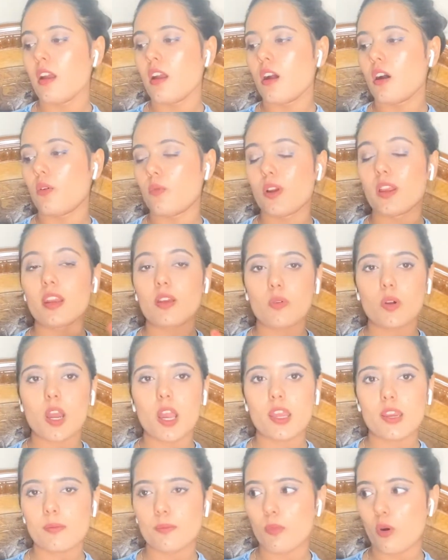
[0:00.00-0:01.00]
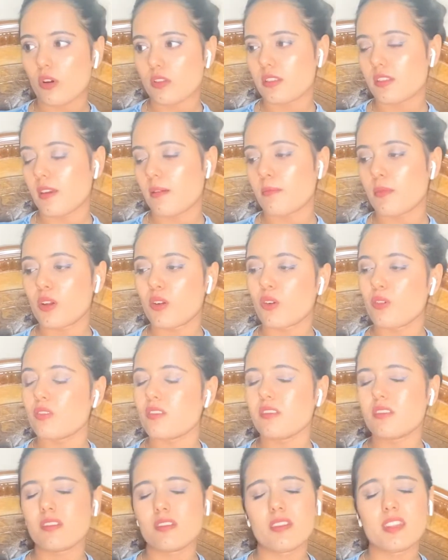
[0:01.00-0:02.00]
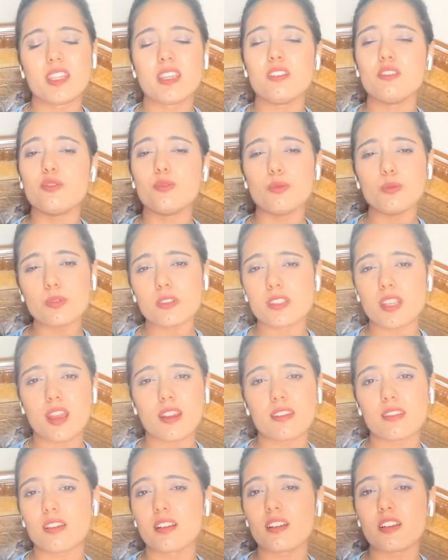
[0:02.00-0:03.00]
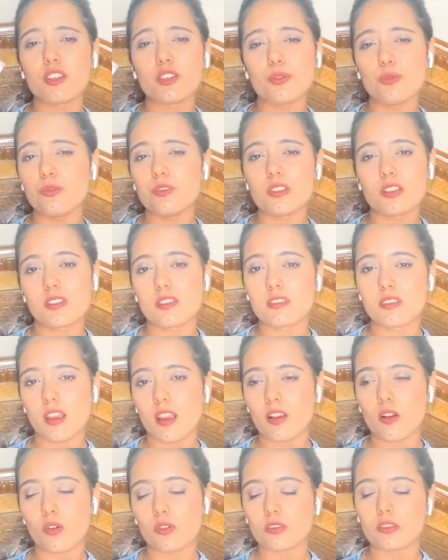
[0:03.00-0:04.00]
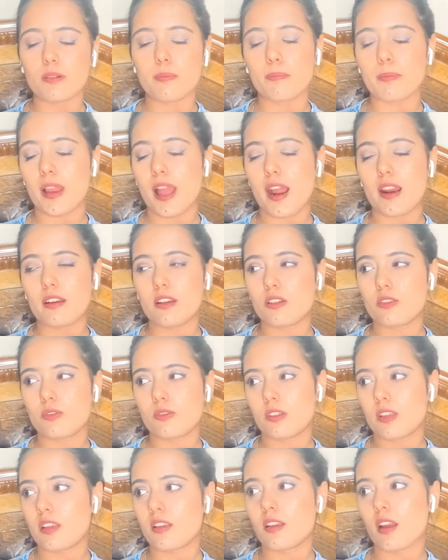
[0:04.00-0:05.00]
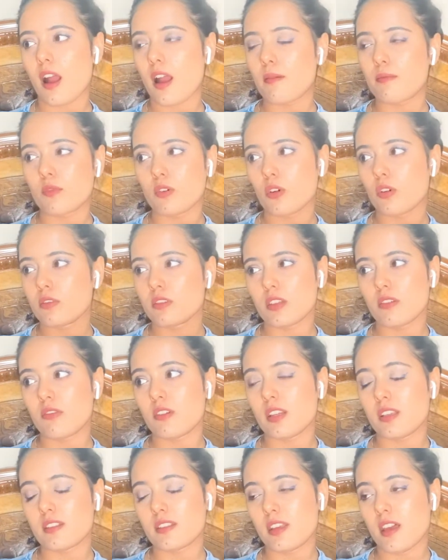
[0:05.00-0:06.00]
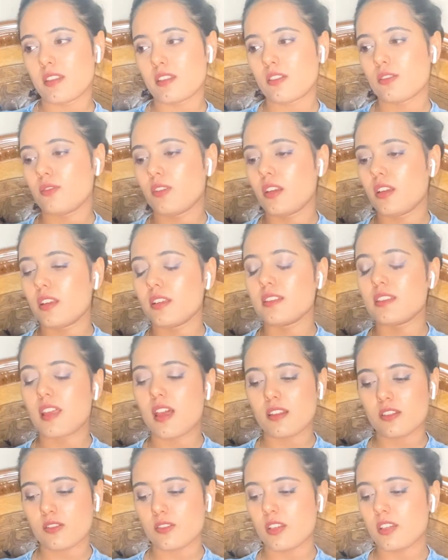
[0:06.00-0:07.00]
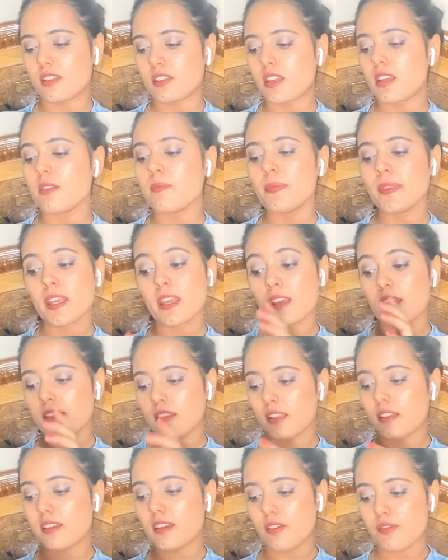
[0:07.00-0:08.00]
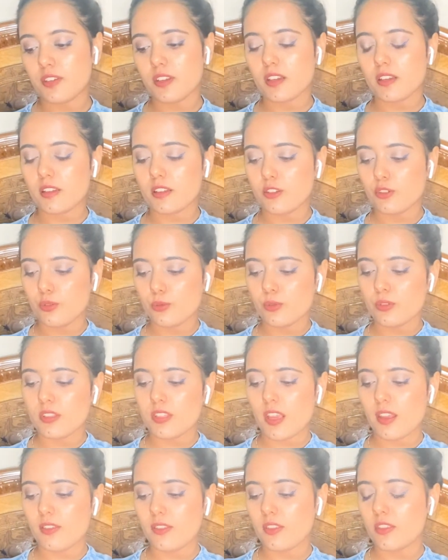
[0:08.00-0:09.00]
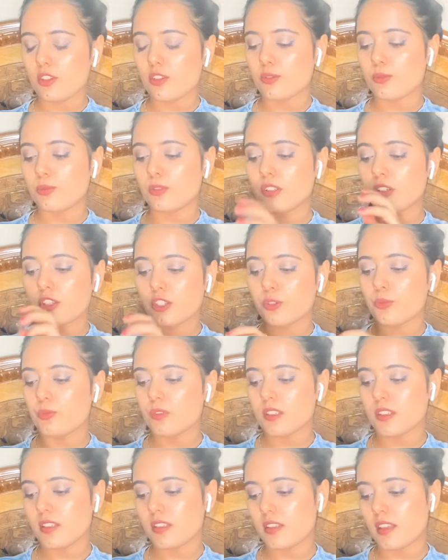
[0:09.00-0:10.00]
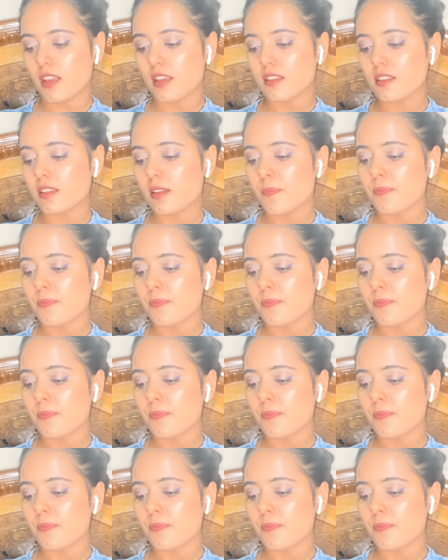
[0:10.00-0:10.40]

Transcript: whenever I unbox them, because they do send the cutest thing on the planet. Okay, I'm not even exaggerating. They definitely do send you the cutest things.